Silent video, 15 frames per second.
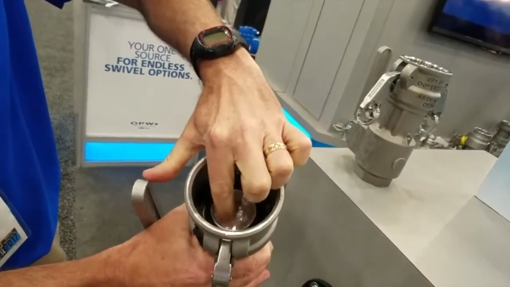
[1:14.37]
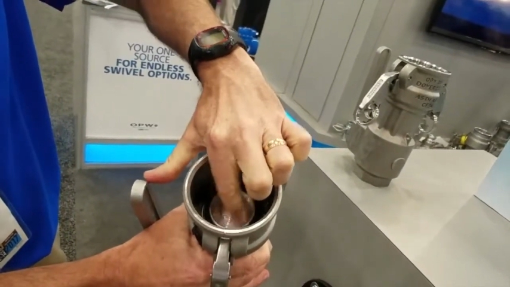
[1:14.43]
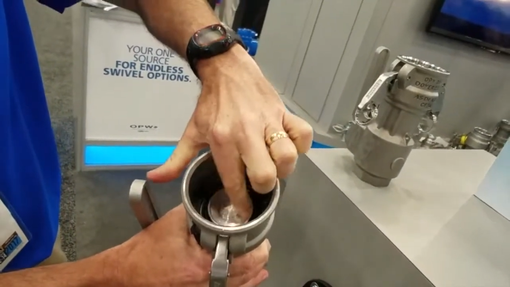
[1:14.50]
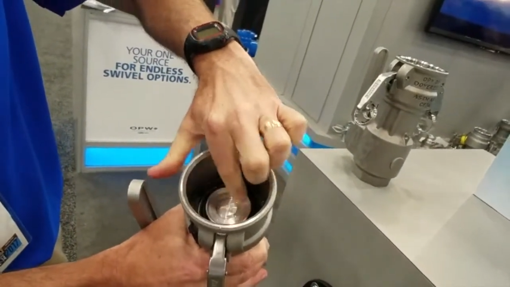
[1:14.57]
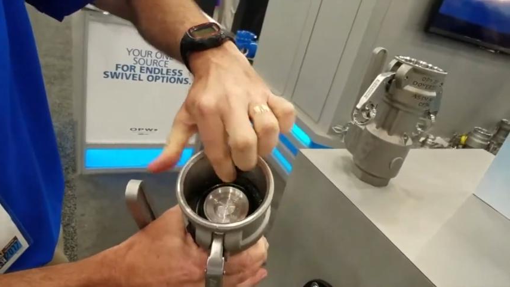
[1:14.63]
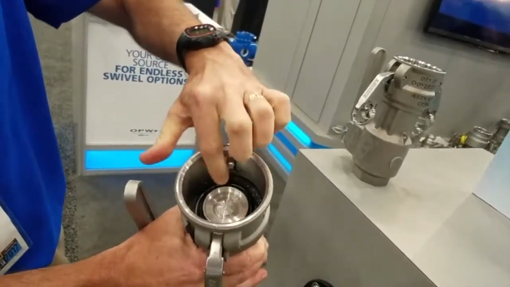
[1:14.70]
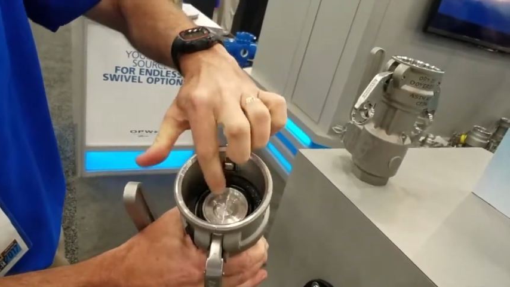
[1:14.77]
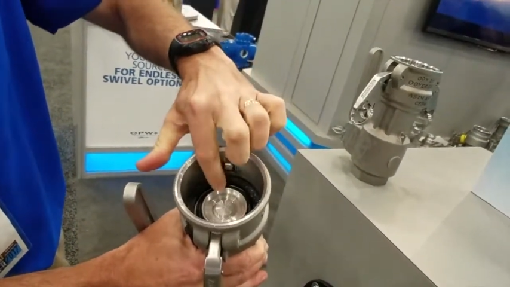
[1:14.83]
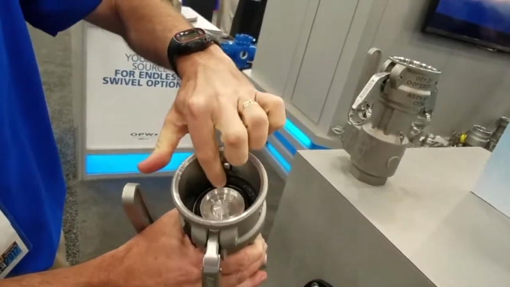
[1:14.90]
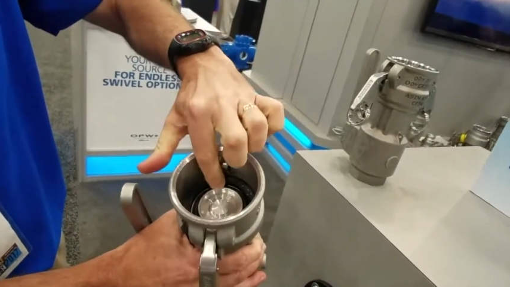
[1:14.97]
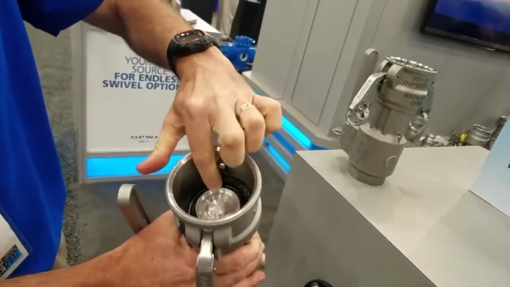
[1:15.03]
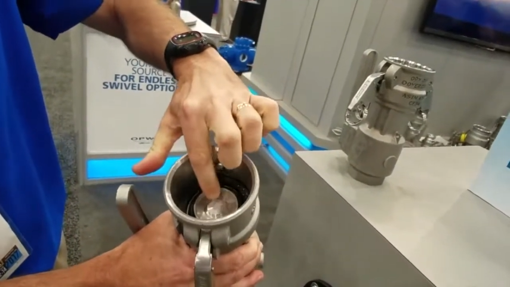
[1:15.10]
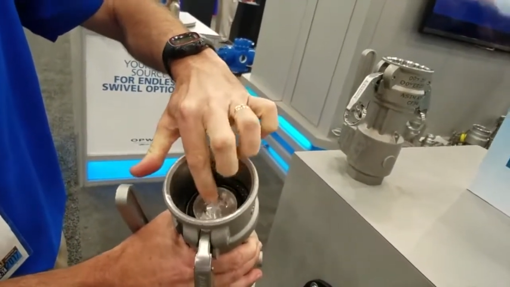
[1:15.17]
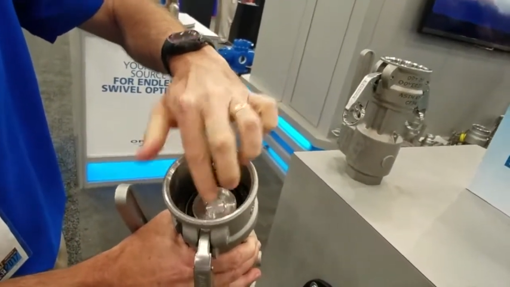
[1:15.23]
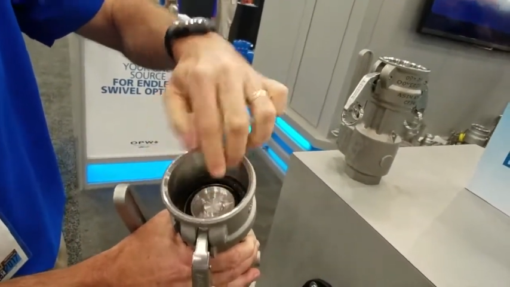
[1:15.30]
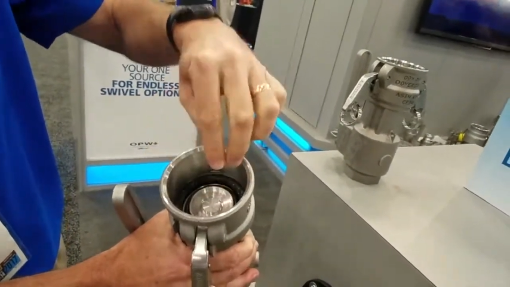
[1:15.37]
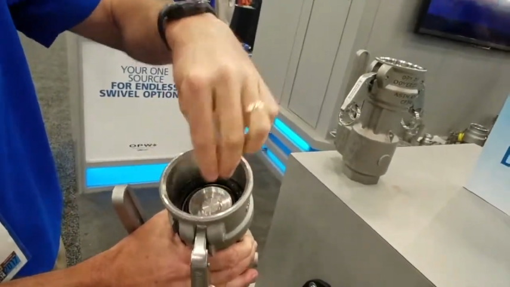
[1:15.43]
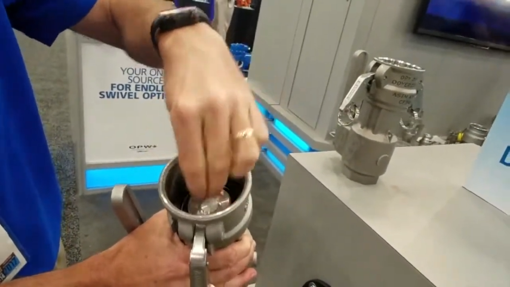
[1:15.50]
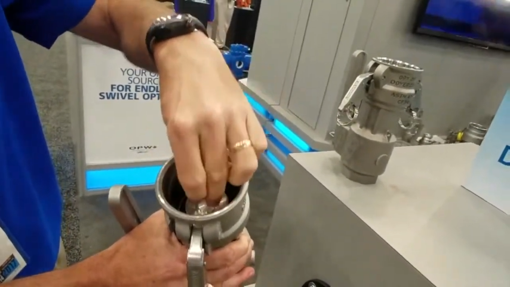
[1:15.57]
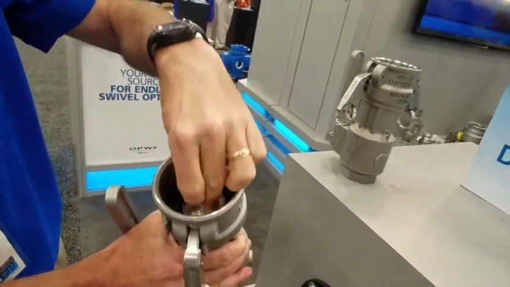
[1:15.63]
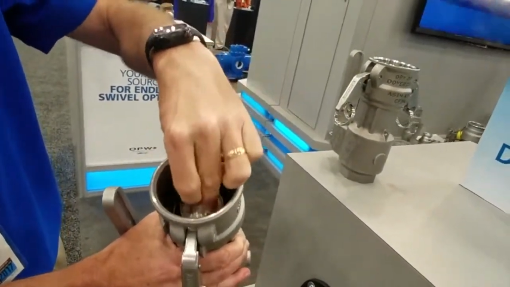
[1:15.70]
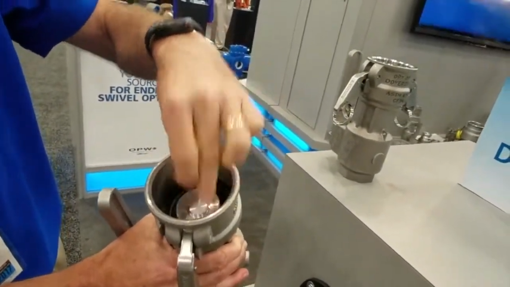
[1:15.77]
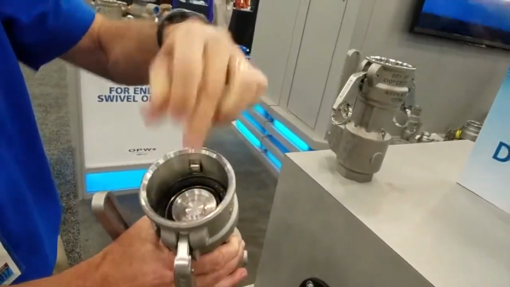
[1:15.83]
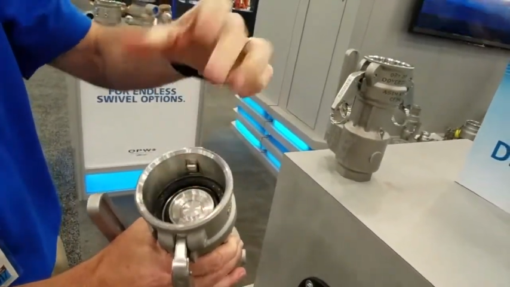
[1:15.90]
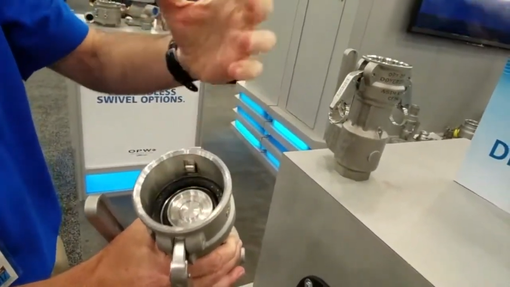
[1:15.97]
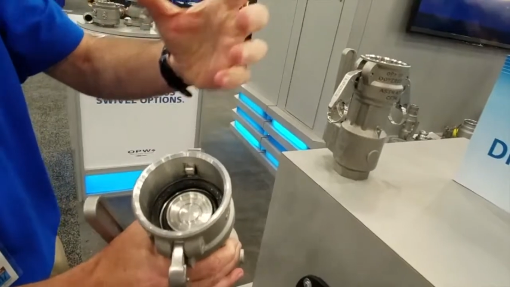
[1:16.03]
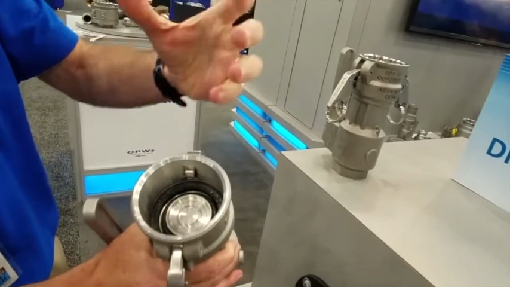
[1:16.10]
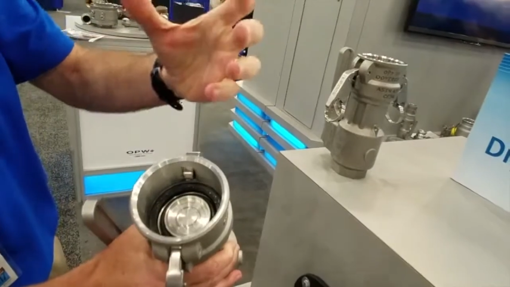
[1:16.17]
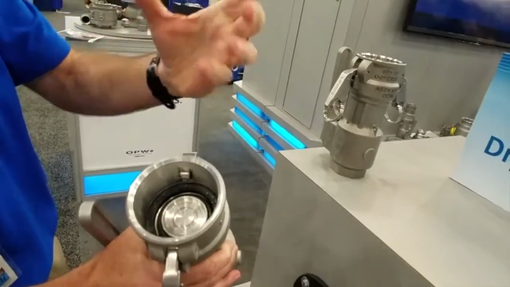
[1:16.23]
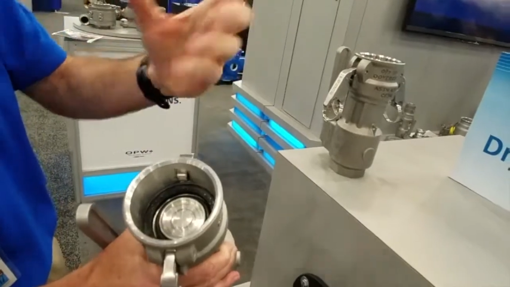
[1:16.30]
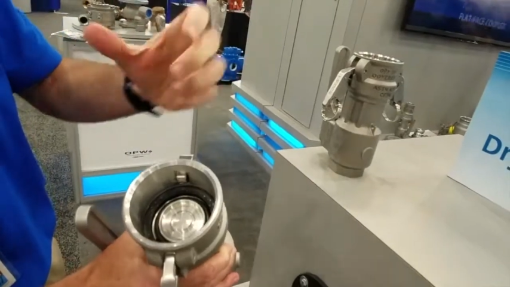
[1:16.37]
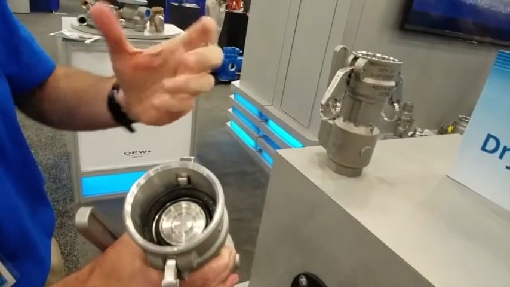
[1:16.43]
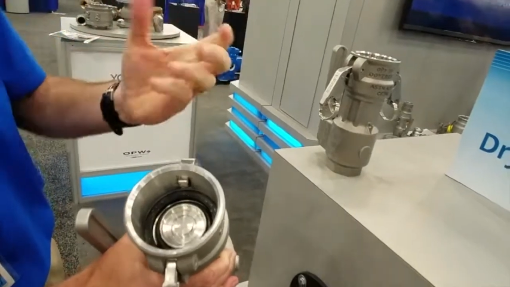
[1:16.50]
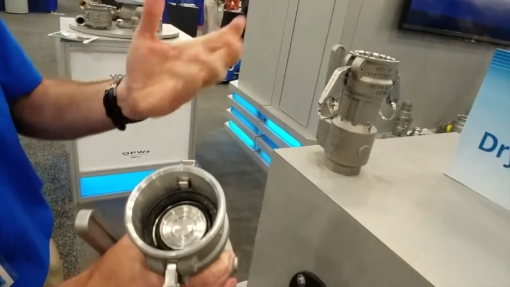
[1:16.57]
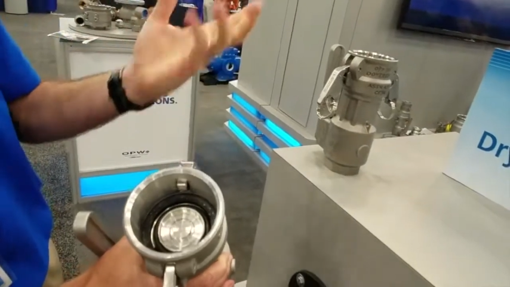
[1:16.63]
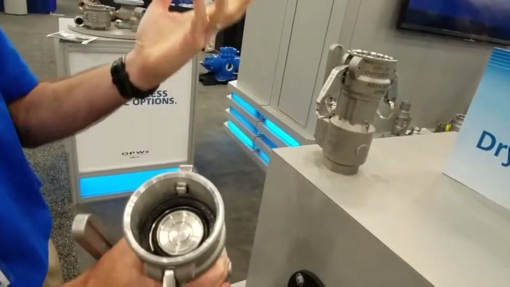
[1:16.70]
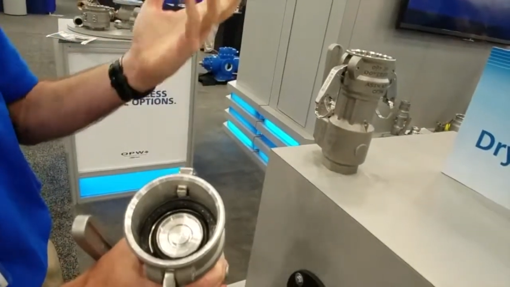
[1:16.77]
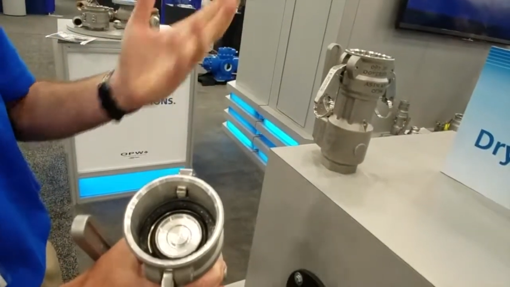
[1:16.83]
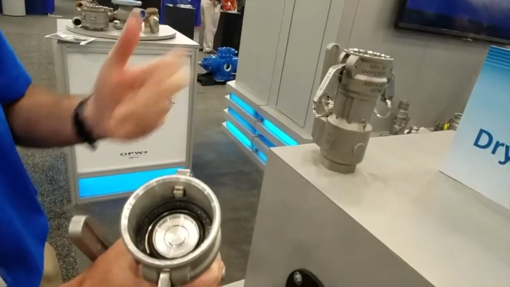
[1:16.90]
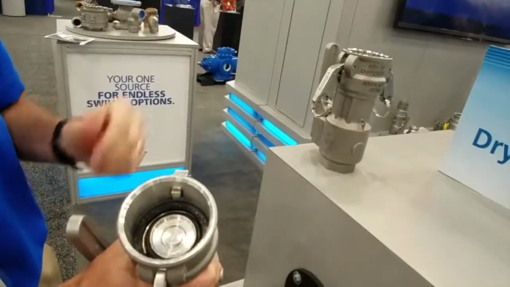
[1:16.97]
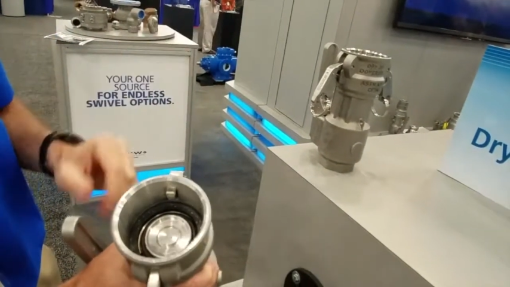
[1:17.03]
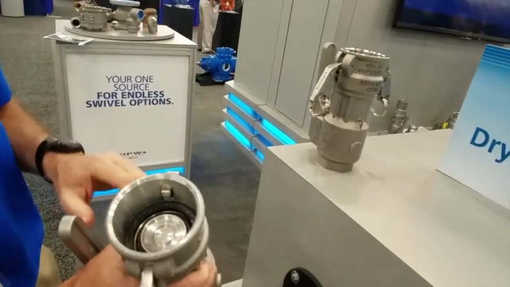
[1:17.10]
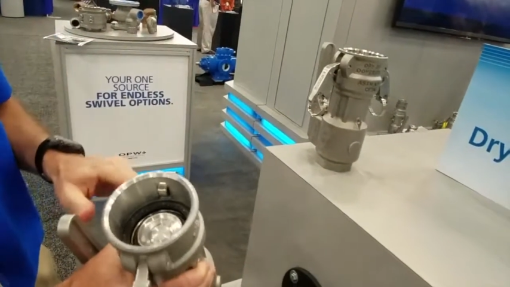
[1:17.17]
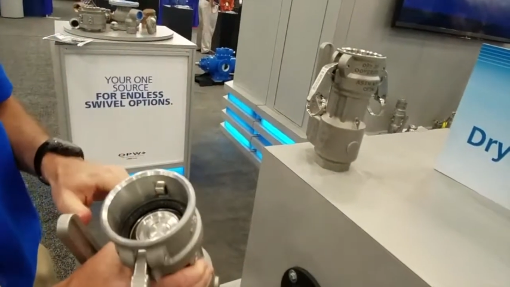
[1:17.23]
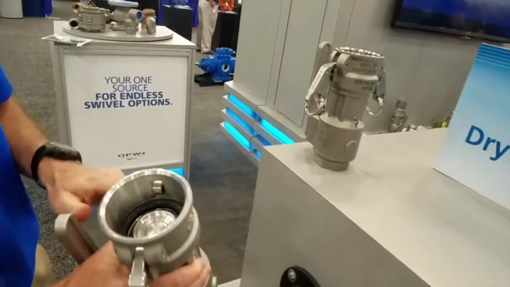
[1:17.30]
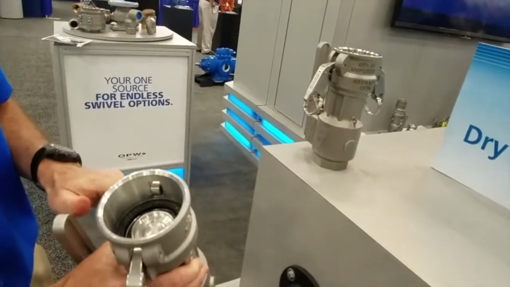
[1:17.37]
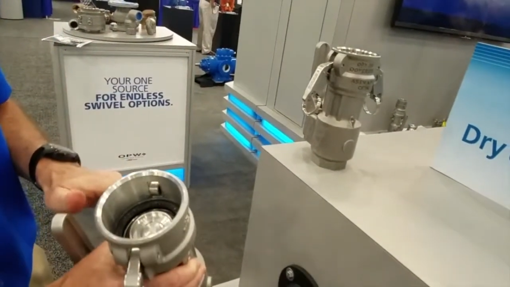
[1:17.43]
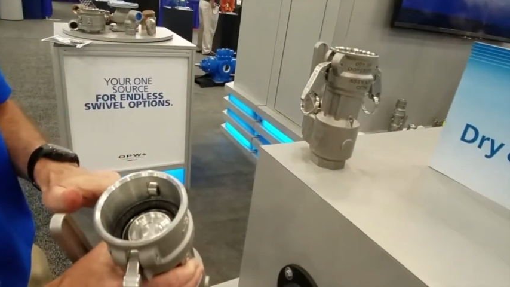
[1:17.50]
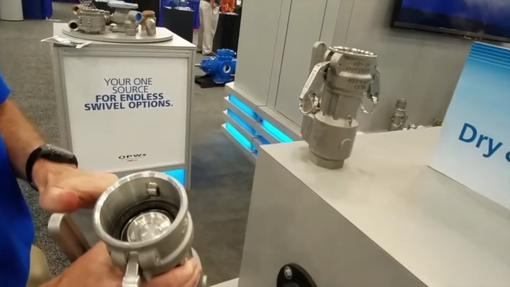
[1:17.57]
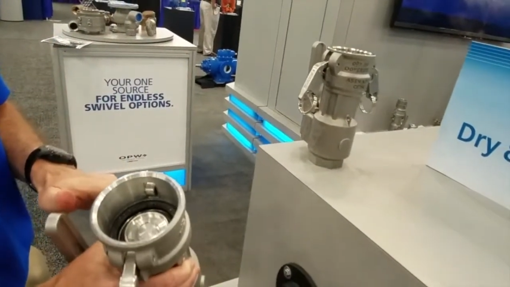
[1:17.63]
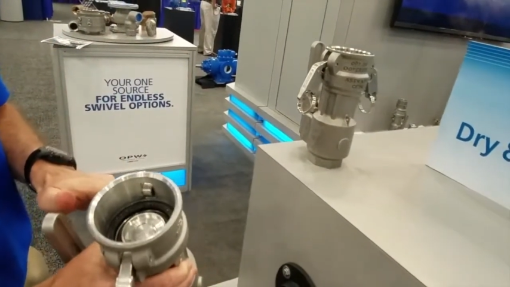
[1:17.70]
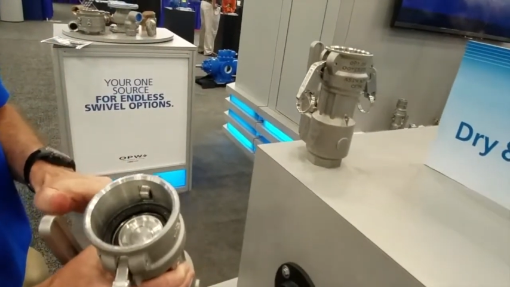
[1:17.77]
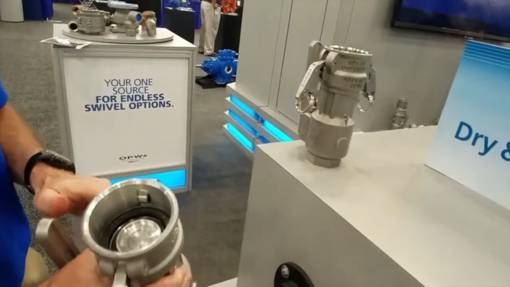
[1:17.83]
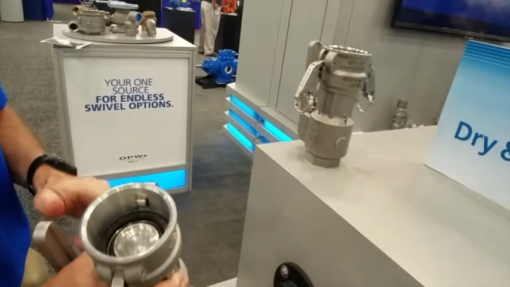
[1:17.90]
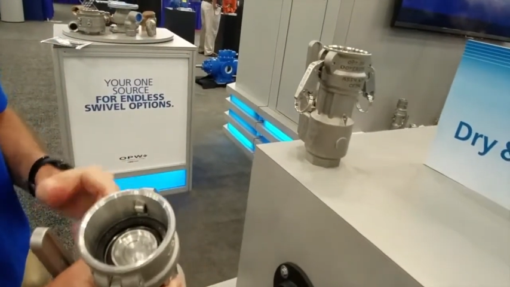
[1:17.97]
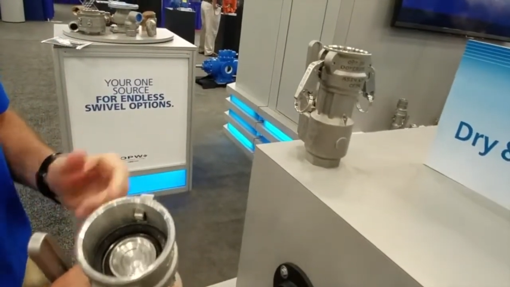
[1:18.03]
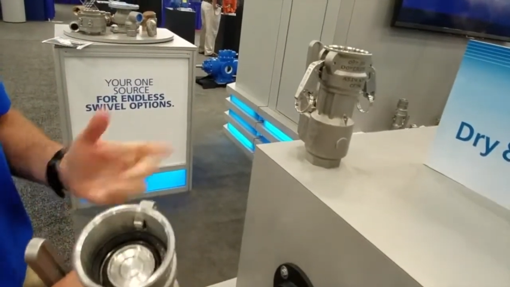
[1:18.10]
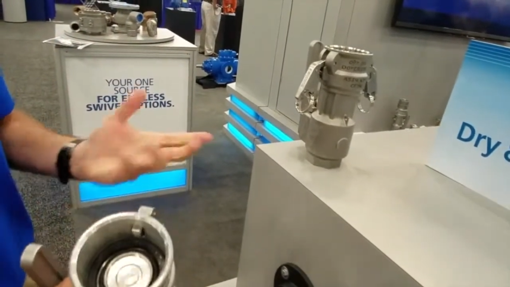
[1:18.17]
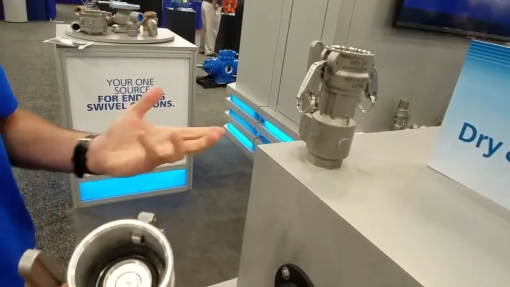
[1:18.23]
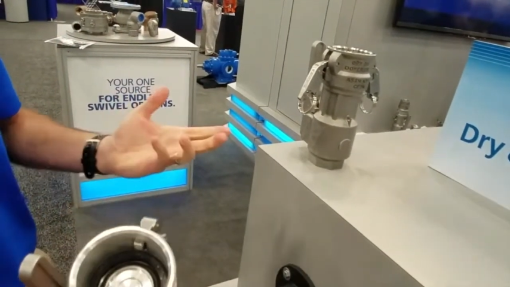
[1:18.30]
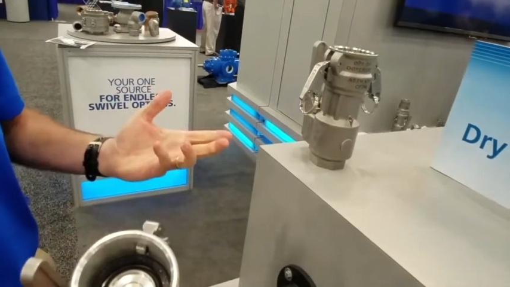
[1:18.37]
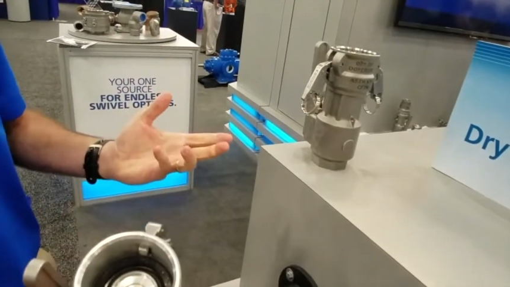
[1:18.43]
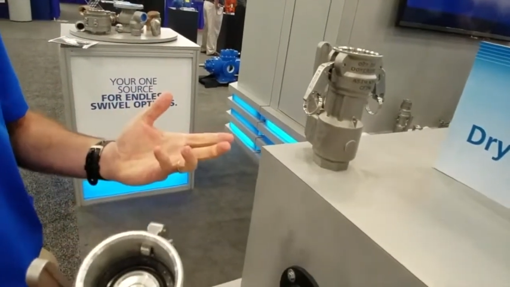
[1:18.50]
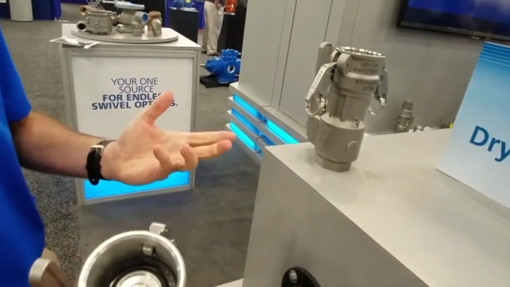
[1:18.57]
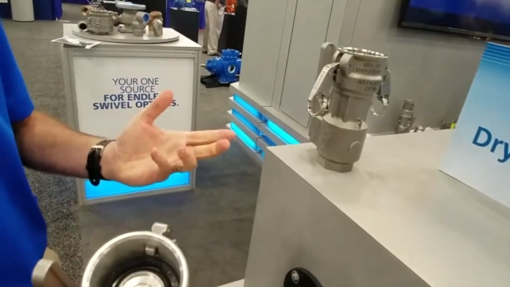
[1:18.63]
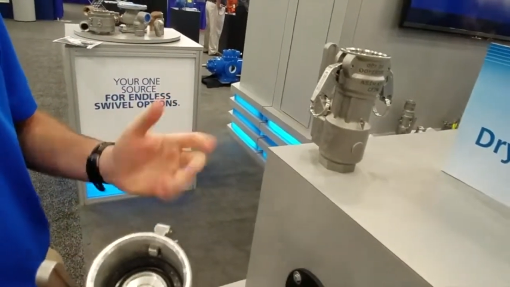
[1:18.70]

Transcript: [unreadable: no face in view]